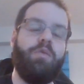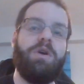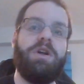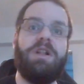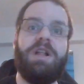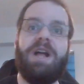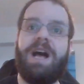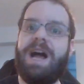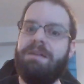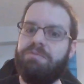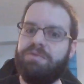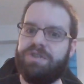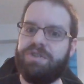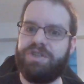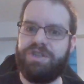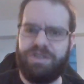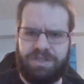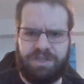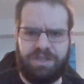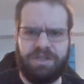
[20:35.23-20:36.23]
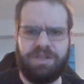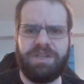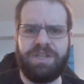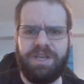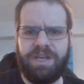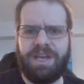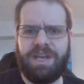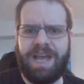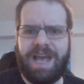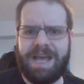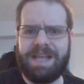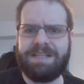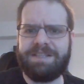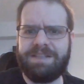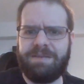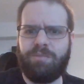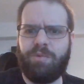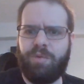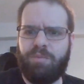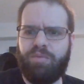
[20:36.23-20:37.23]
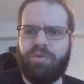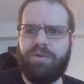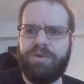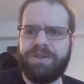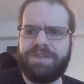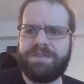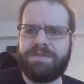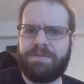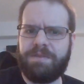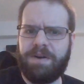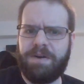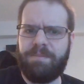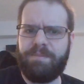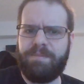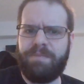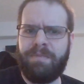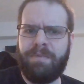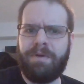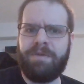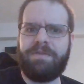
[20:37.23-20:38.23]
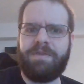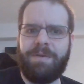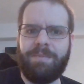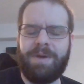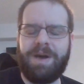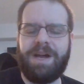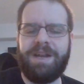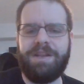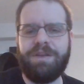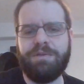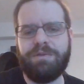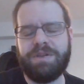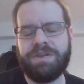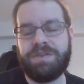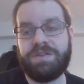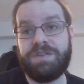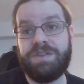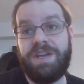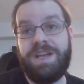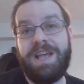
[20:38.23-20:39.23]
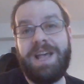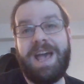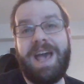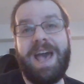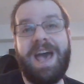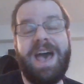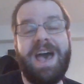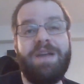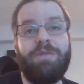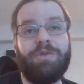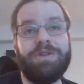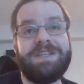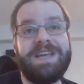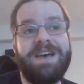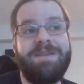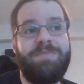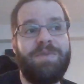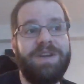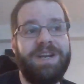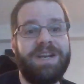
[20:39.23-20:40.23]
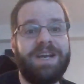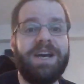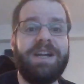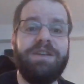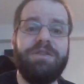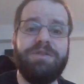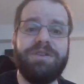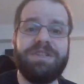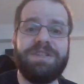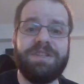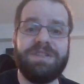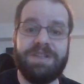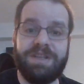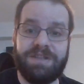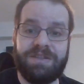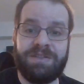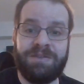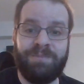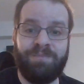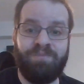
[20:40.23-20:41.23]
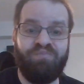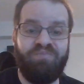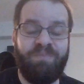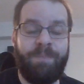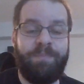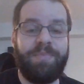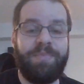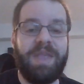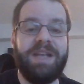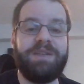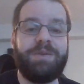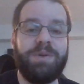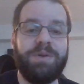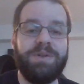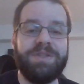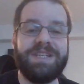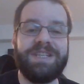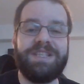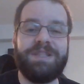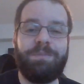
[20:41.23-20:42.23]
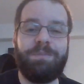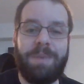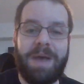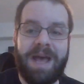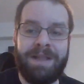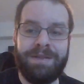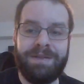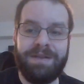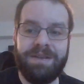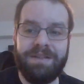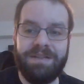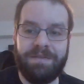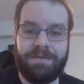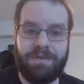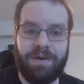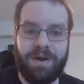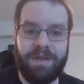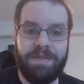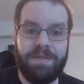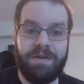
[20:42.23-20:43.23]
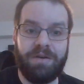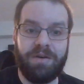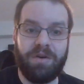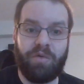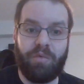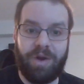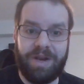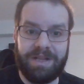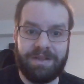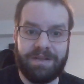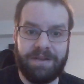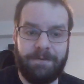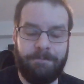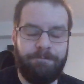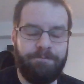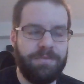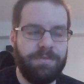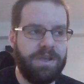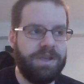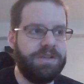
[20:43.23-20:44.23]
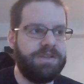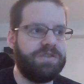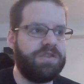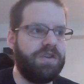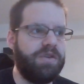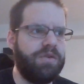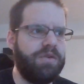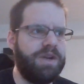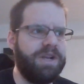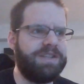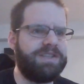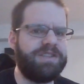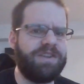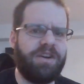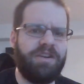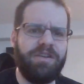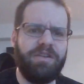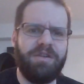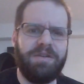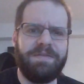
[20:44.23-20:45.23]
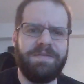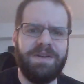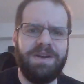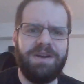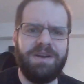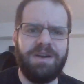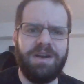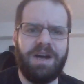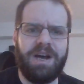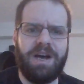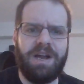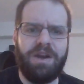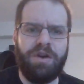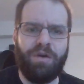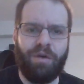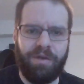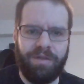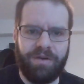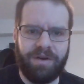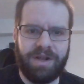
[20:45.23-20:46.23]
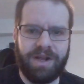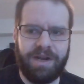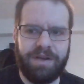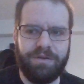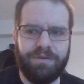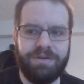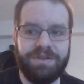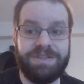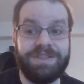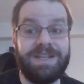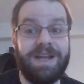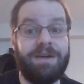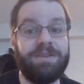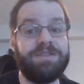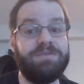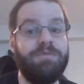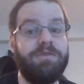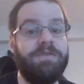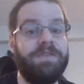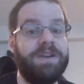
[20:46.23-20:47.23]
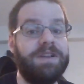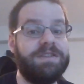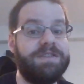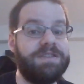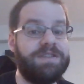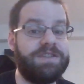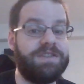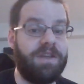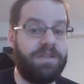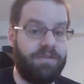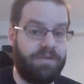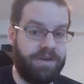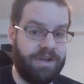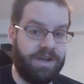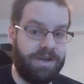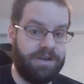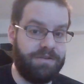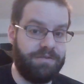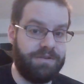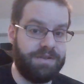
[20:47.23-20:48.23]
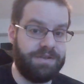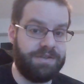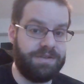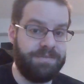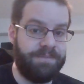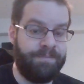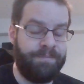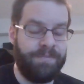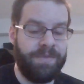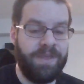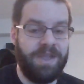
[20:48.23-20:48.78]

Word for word: Well, I was just looking at some reports from, from Khan Yunis. And what's happening in Khan Yunis is this Israel is expanding the front there greatly. So it started off in uh, northern Khan Yunis. Now it's moving into southern Khan Yunis.